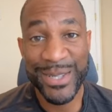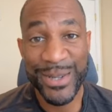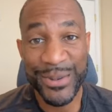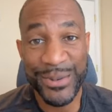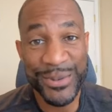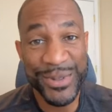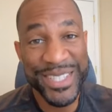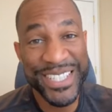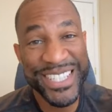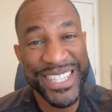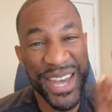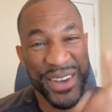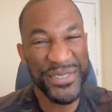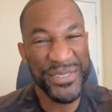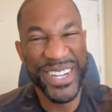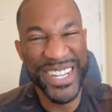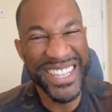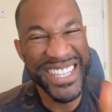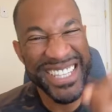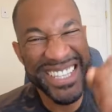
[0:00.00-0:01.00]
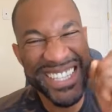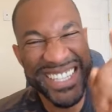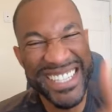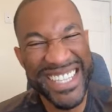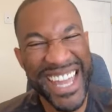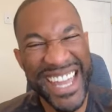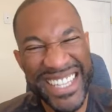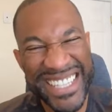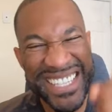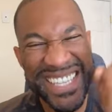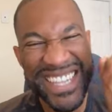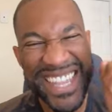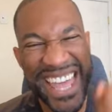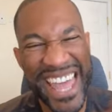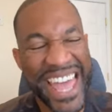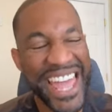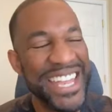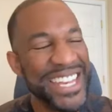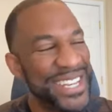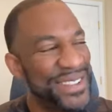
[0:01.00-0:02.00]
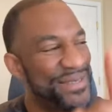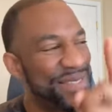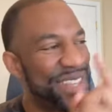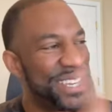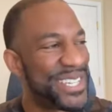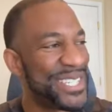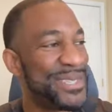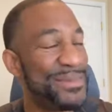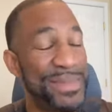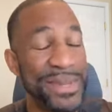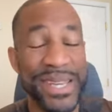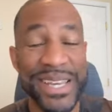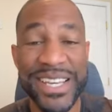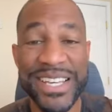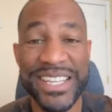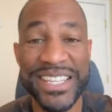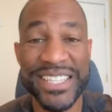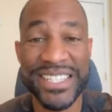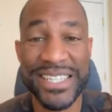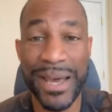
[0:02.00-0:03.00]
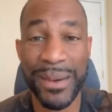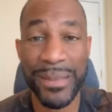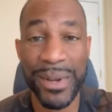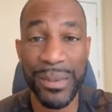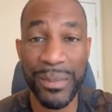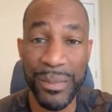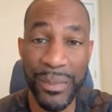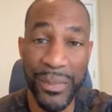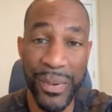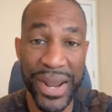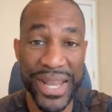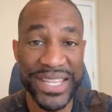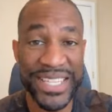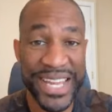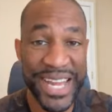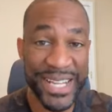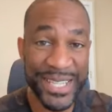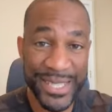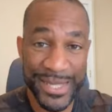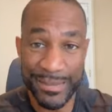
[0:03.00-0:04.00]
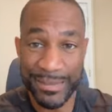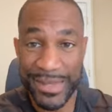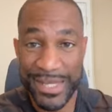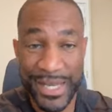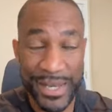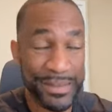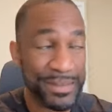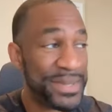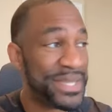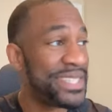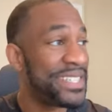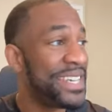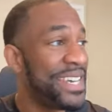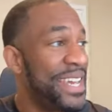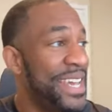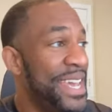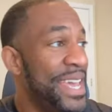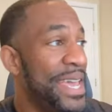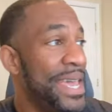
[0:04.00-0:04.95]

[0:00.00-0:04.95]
So definitely stay to the end of this because I'm going to break down some tips.